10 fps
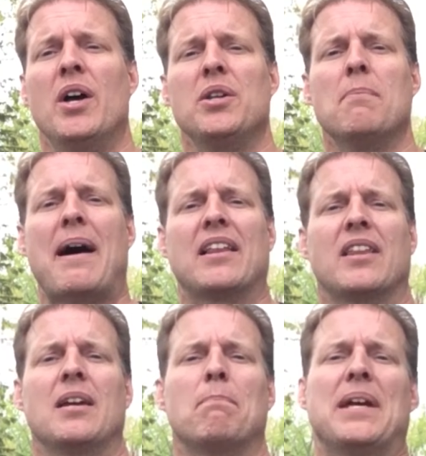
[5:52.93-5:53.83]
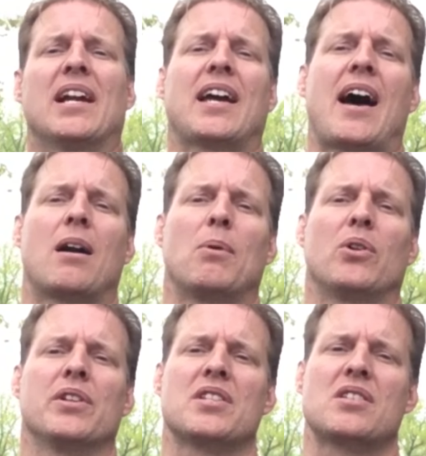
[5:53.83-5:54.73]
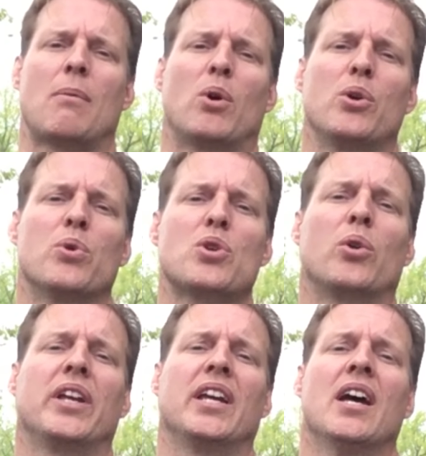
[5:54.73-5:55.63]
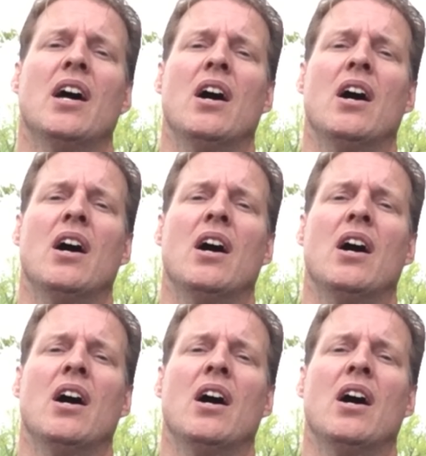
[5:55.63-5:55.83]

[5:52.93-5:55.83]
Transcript: You might think being accountable is someone who is only